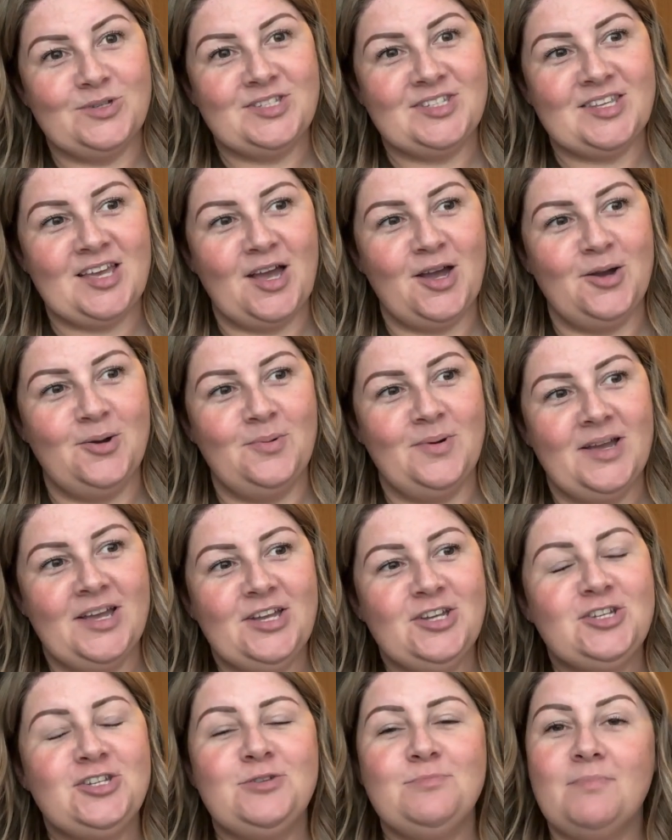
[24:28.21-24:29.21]
so
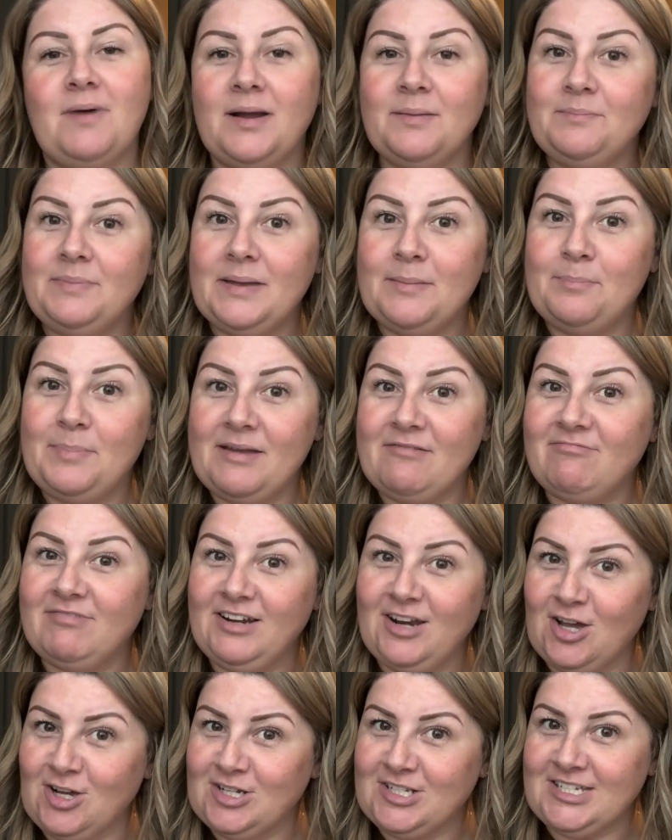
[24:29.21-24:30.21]
she might be a bit
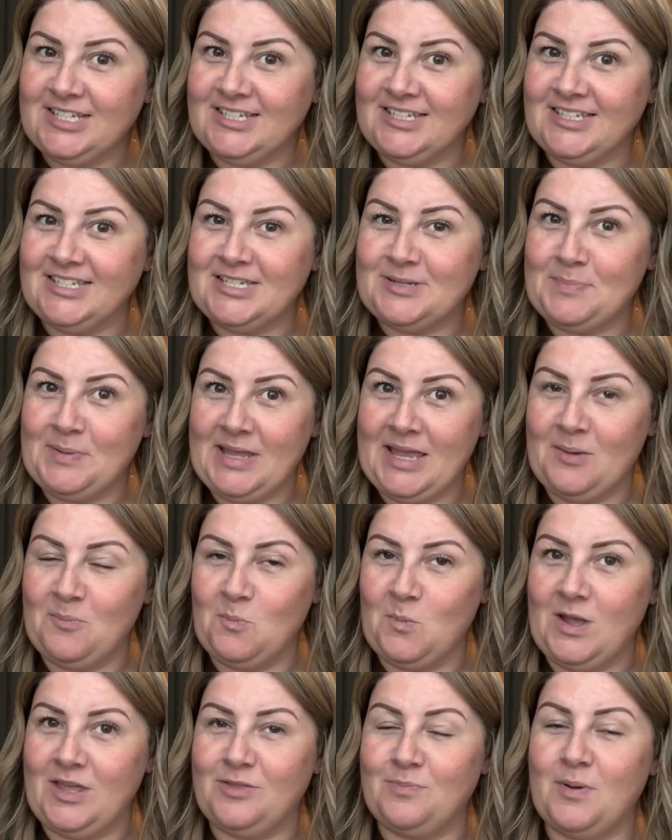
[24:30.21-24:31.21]
reluctant to begin
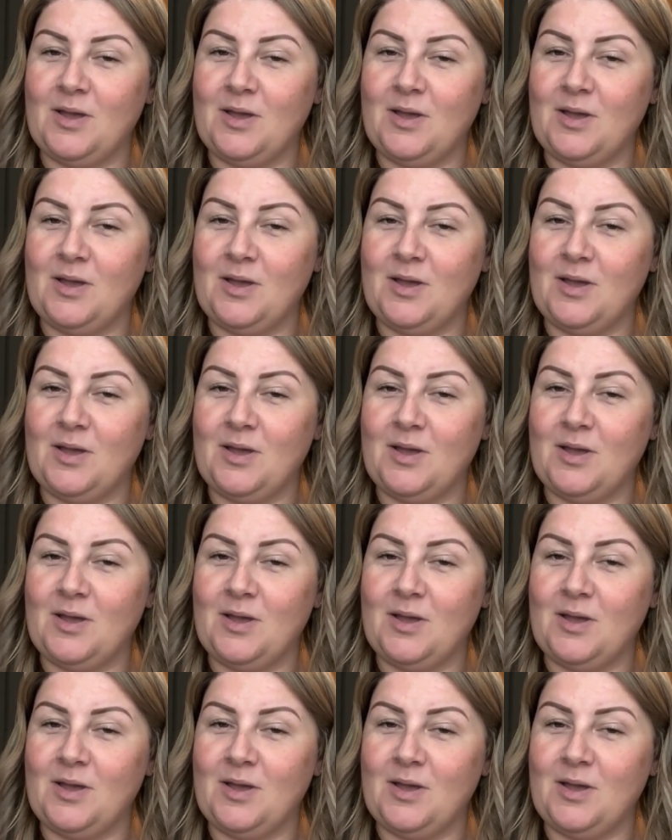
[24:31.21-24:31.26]
with,